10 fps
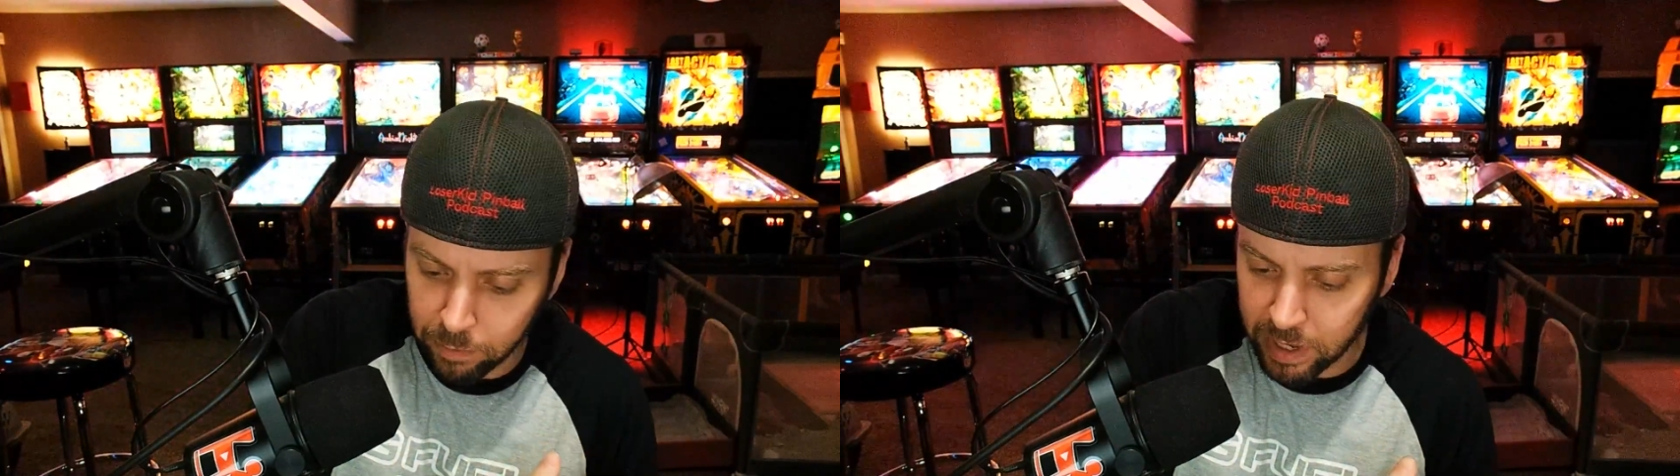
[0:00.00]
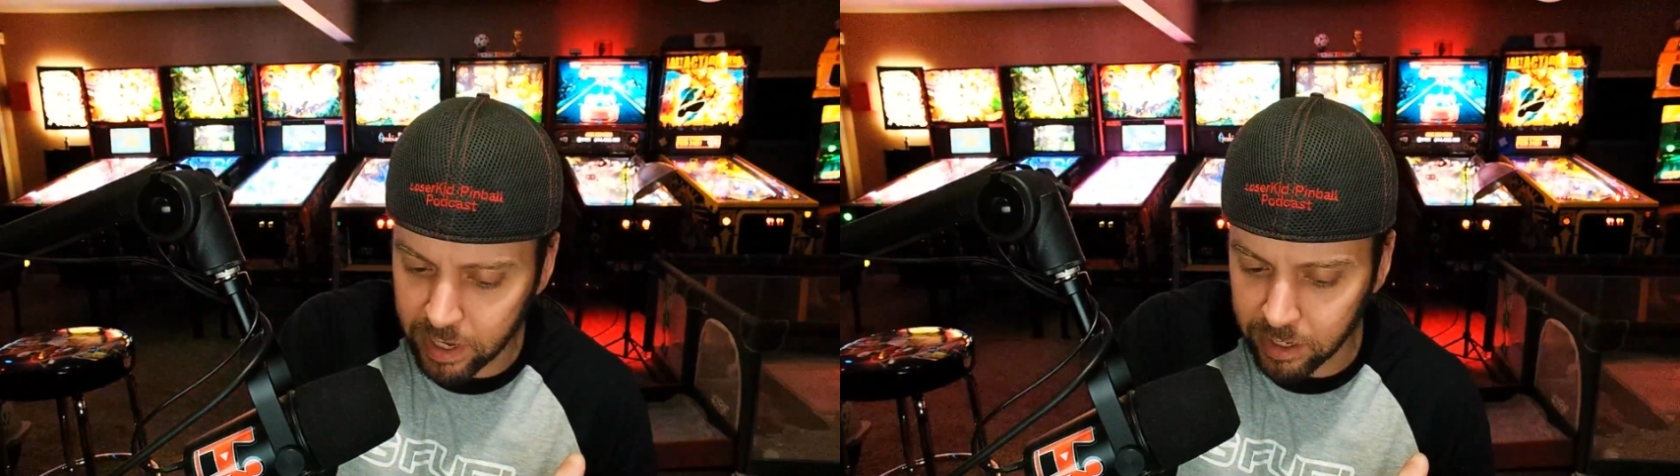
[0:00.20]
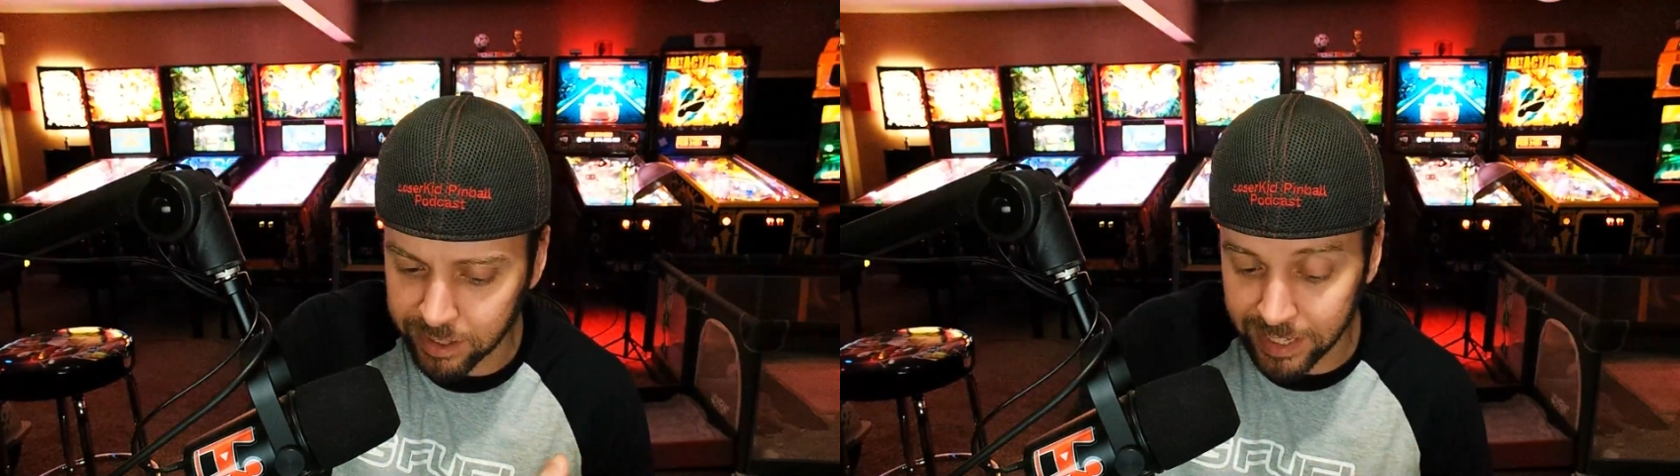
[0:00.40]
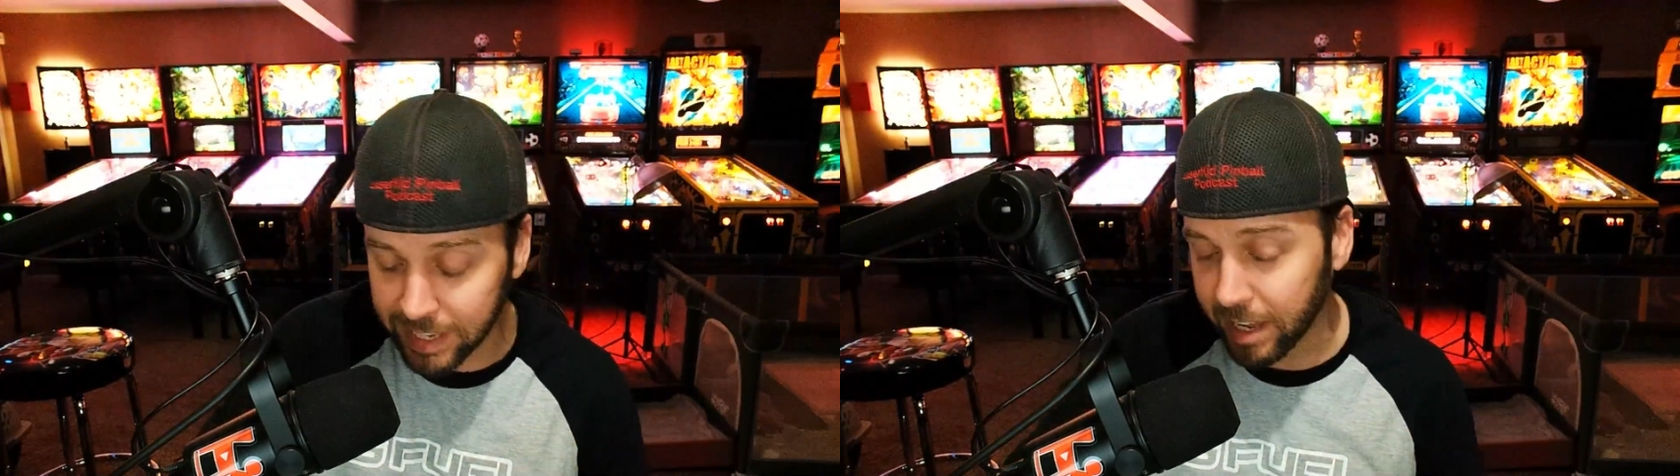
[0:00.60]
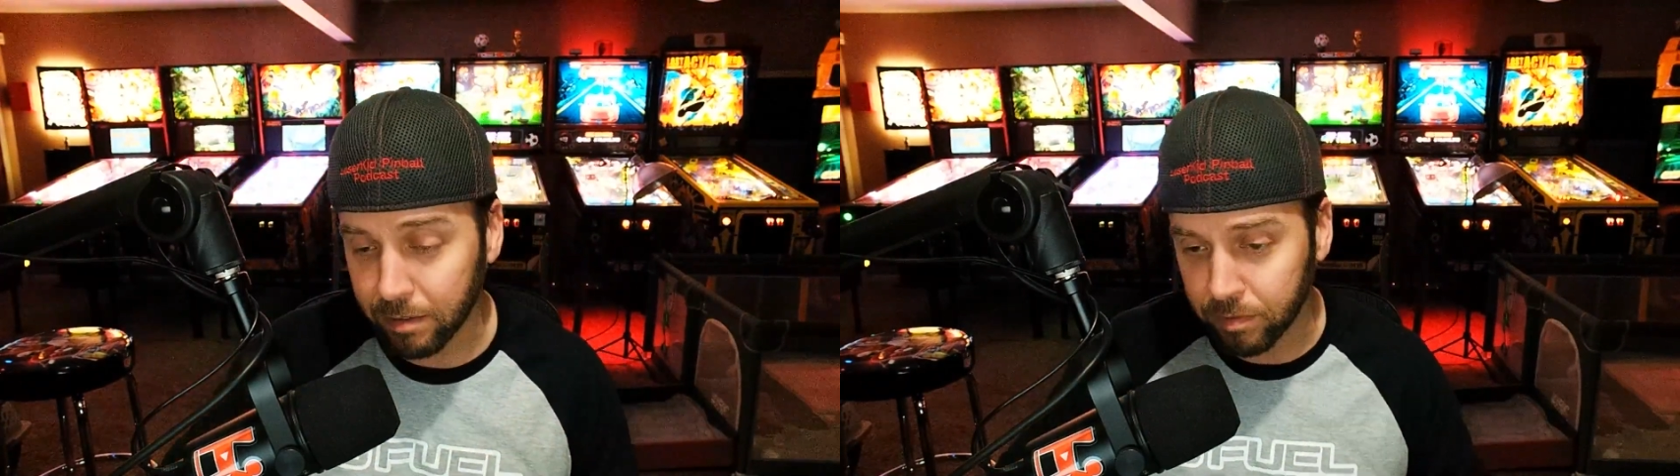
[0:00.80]
me to
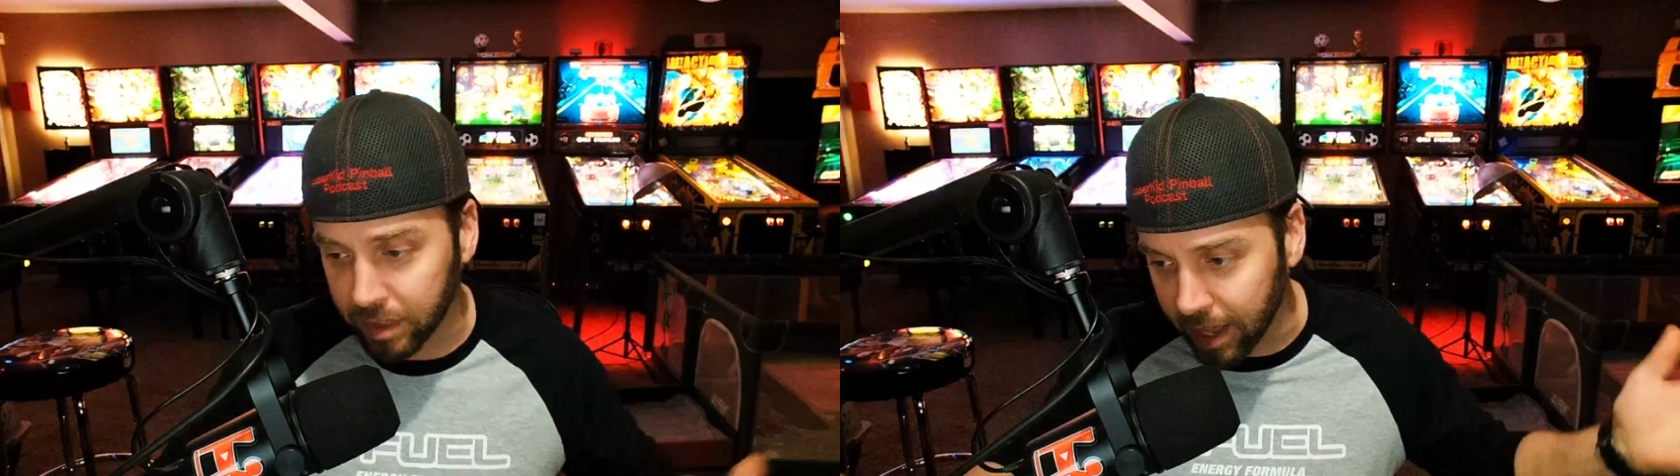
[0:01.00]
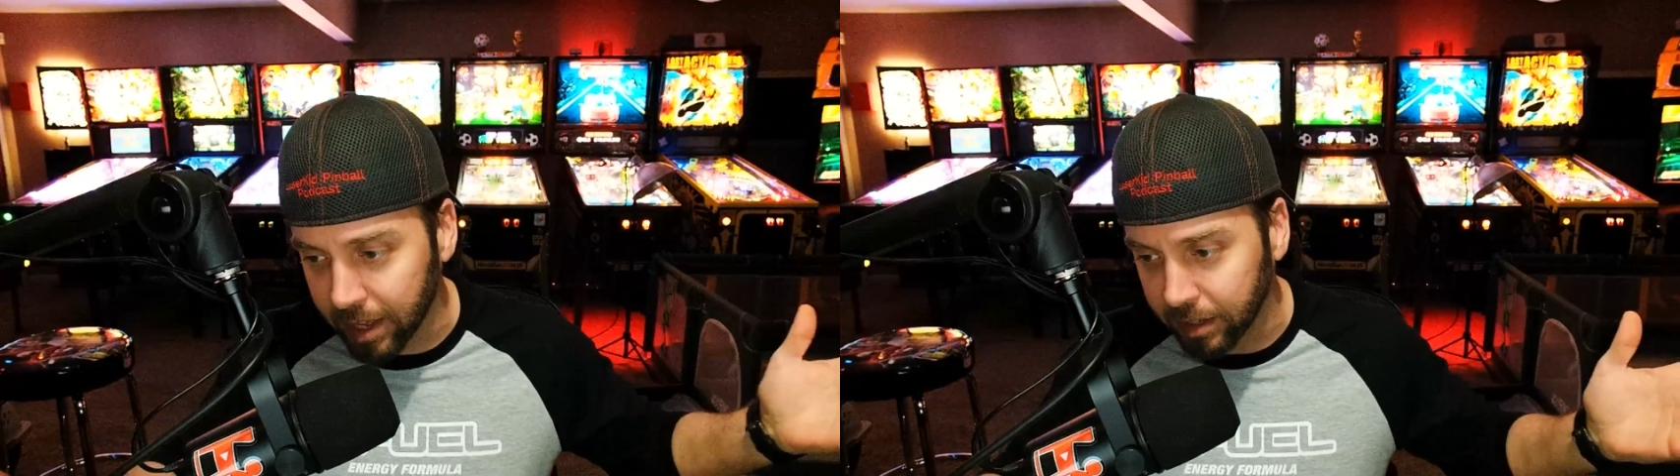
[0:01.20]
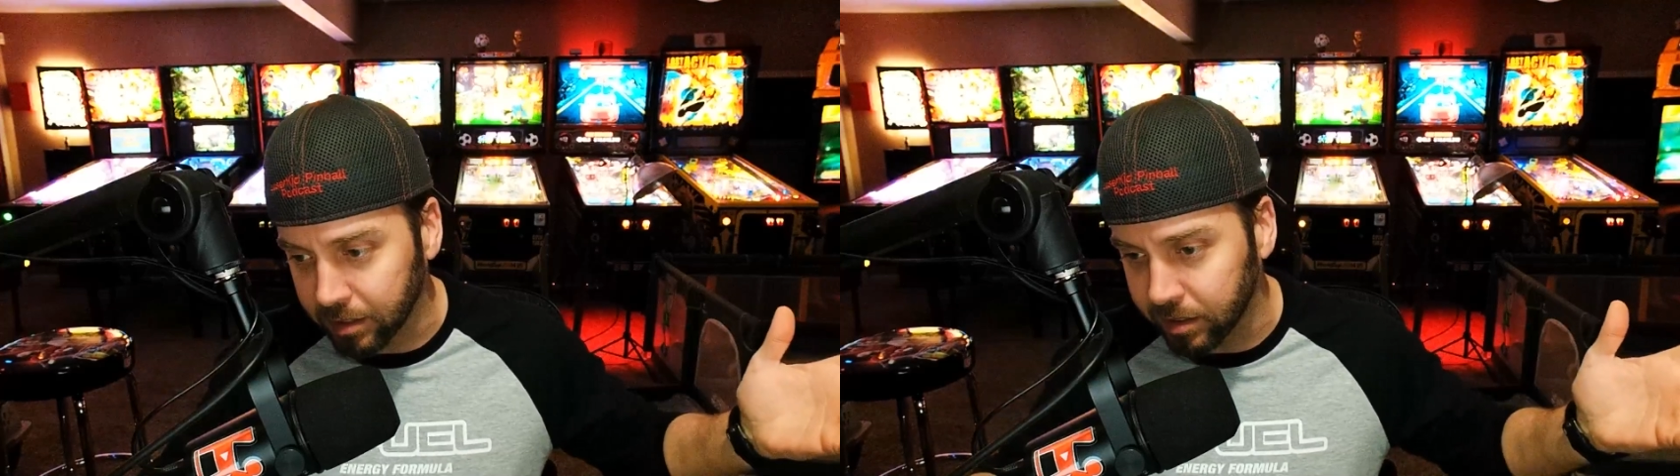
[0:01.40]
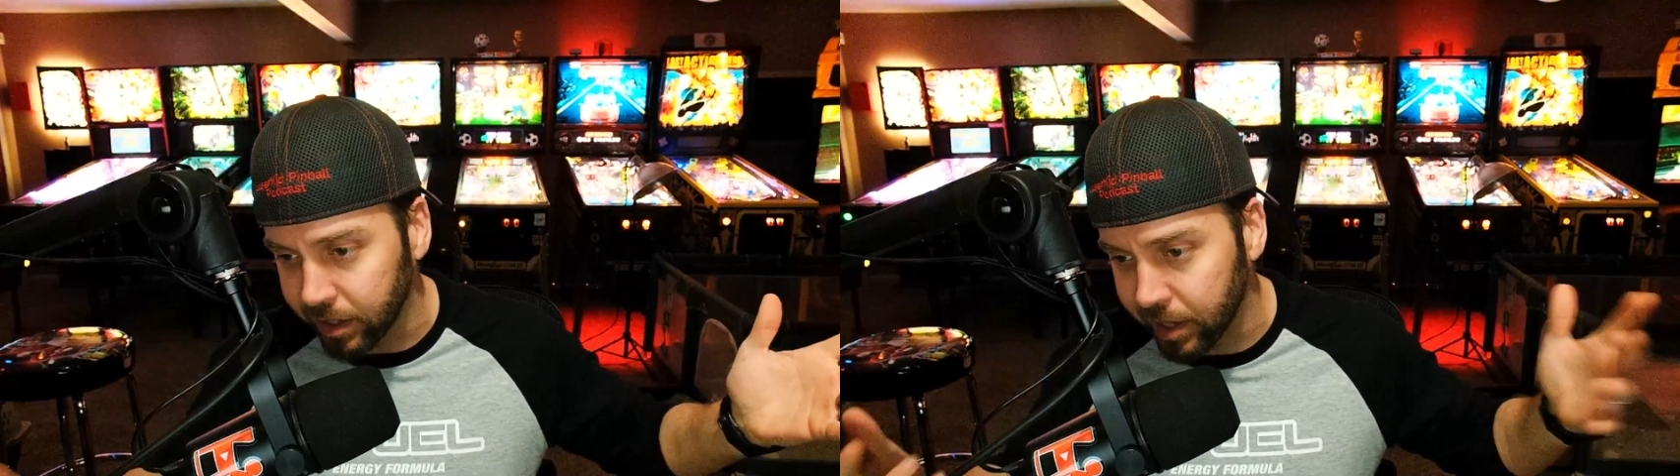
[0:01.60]
give thanks